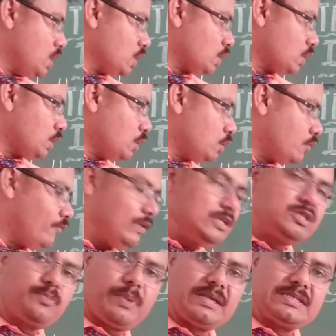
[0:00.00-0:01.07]
chlorophyll
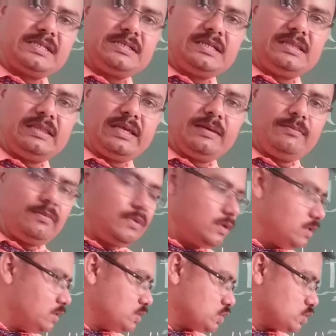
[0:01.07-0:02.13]
is present in
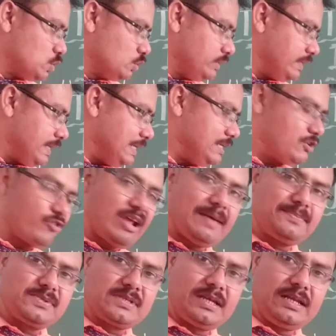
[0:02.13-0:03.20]
them, so they can
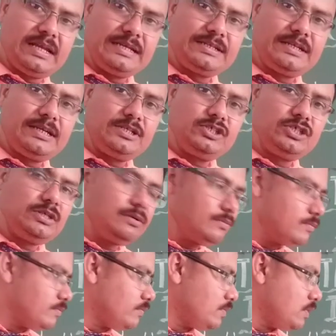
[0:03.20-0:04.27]
trap sunlight energy.
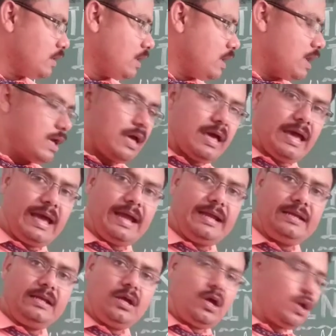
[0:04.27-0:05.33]

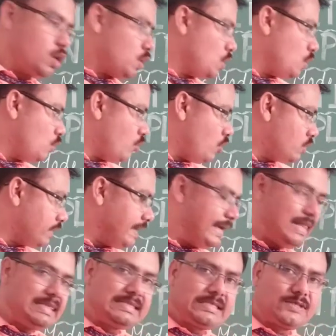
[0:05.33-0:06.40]
And what
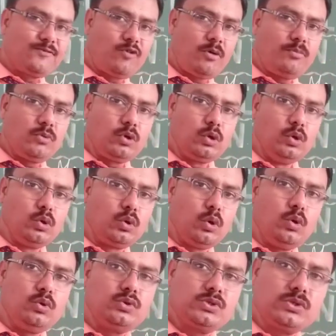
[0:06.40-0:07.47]
else is formed?
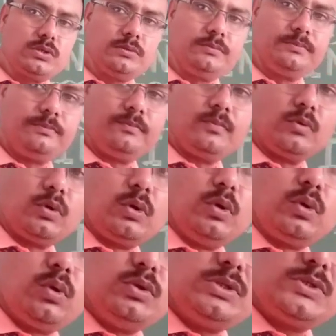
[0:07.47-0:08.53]

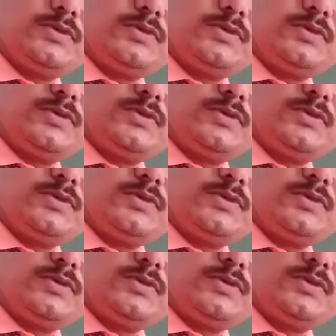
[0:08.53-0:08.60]
Glucose is